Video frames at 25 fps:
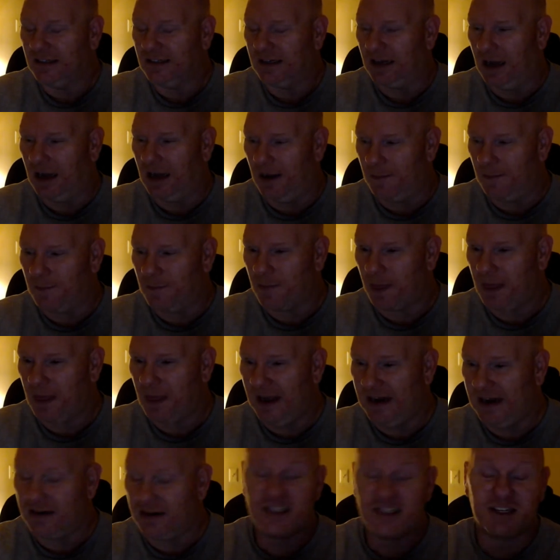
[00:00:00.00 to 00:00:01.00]

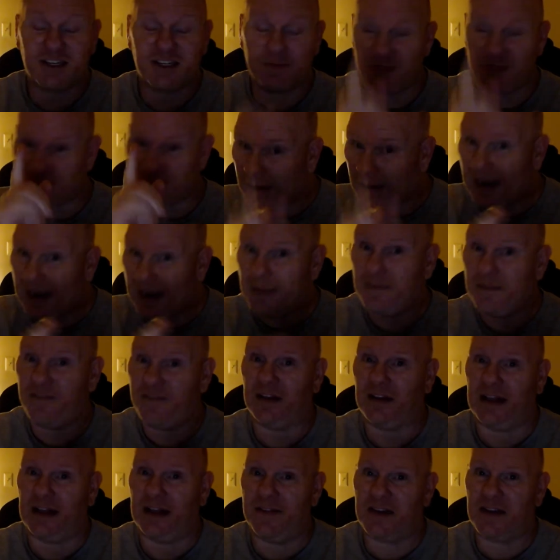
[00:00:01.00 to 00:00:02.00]
And subscribe if you
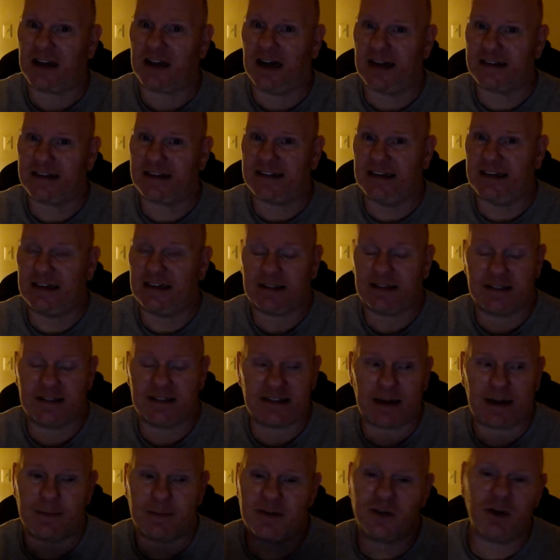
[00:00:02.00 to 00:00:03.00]
like the content, because
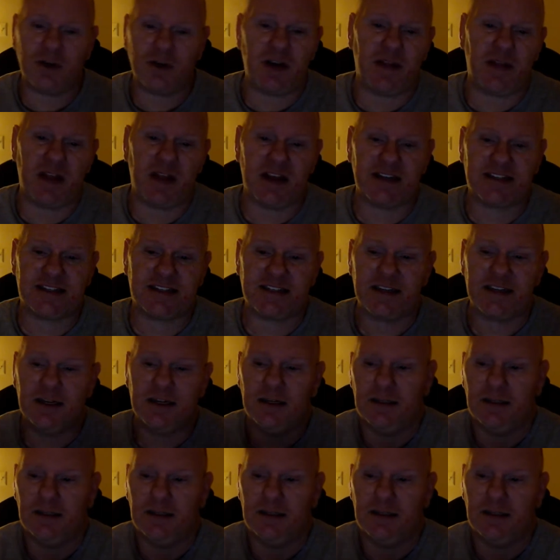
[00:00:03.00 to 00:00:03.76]
I'm doing this